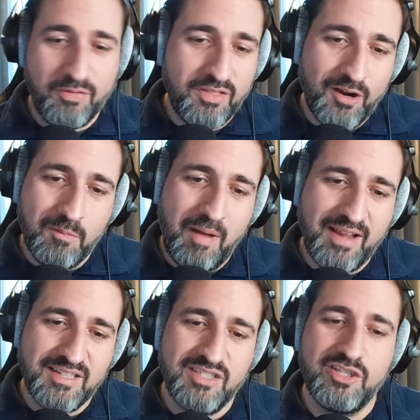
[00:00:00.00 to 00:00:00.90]
if in their
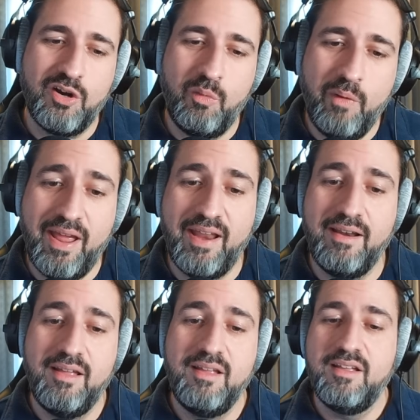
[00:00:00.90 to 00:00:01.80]
minds he's going to
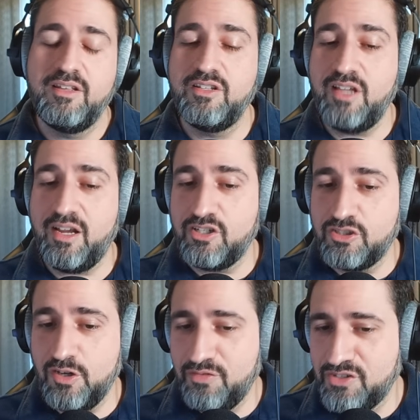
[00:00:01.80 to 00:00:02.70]
win, he's not going to
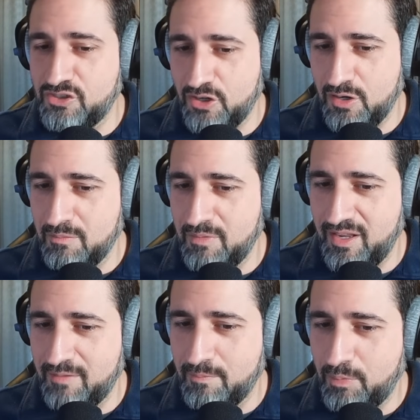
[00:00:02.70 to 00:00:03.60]
serve his term
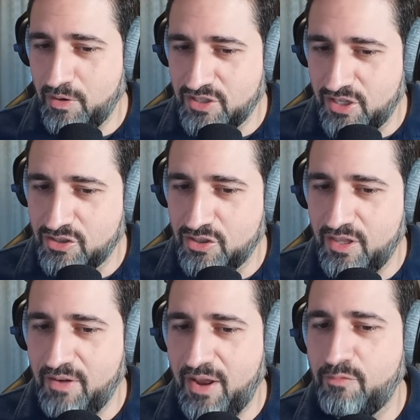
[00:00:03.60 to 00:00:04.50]
in prison. So
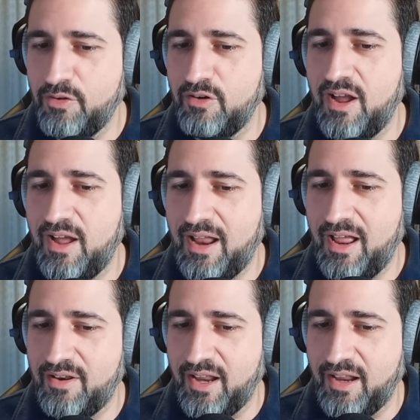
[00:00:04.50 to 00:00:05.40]
they've got to figure out
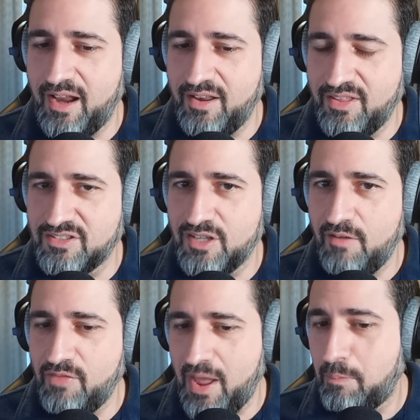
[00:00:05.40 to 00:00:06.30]
how do they
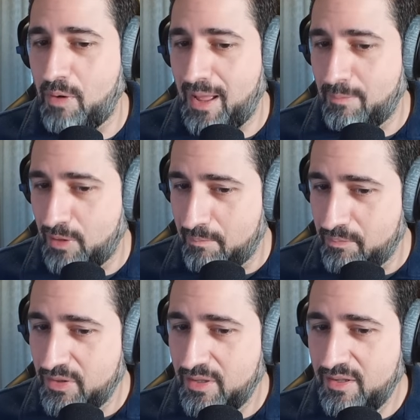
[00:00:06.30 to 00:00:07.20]
solve that problem.
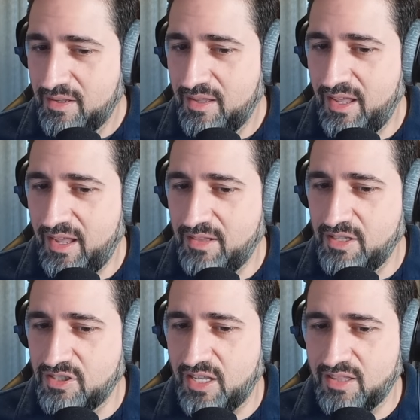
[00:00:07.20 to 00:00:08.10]
And
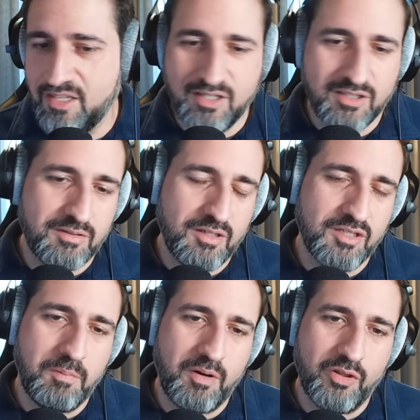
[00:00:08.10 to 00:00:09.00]
this, I think, is
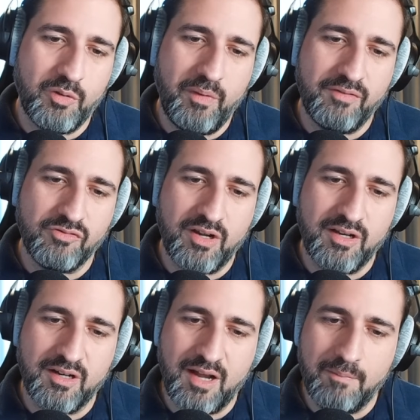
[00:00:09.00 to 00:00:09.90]
part of their way of
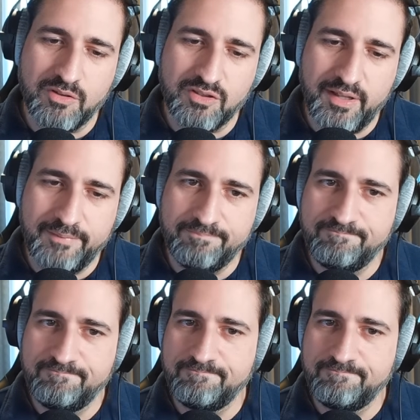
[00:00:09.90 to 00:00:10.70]
trying to accomplish that.